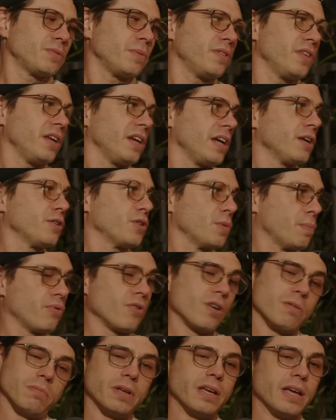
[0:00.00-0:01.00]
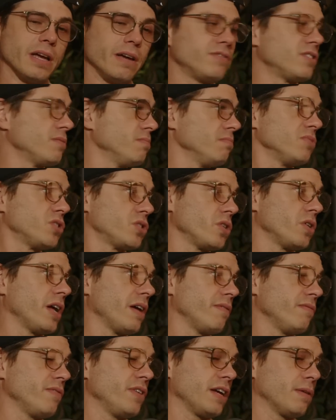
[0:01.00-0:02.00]
it makes what? me think I should probably have some
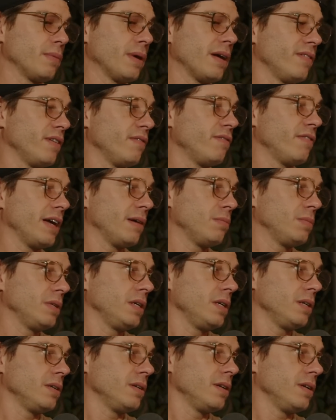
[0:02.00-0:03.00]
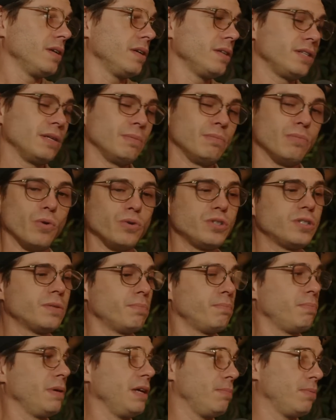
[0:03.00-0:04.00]
start having thinking about having a family. What?
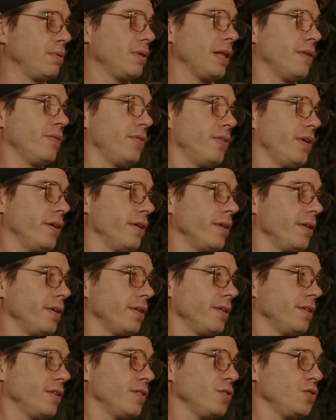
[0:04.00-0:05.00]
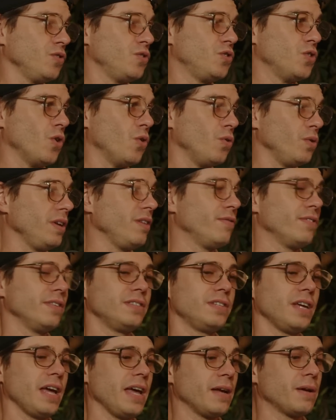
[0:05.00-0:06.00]
Most people out there, yeah, don't
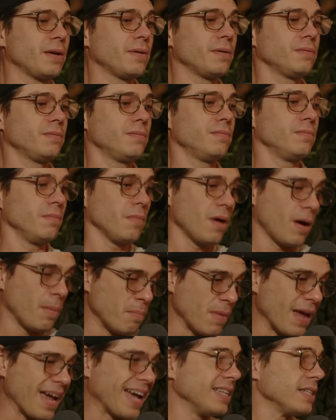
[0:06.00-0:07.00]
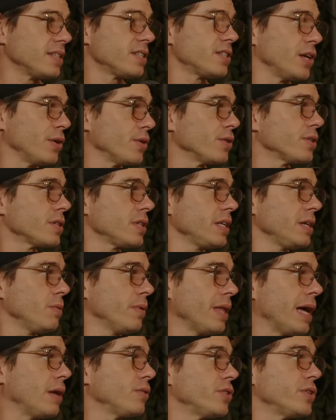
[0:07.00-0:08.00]
even take a man
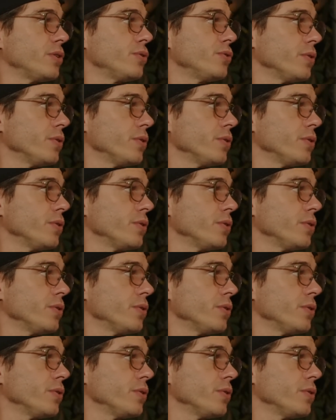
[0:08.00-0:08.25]
seriously without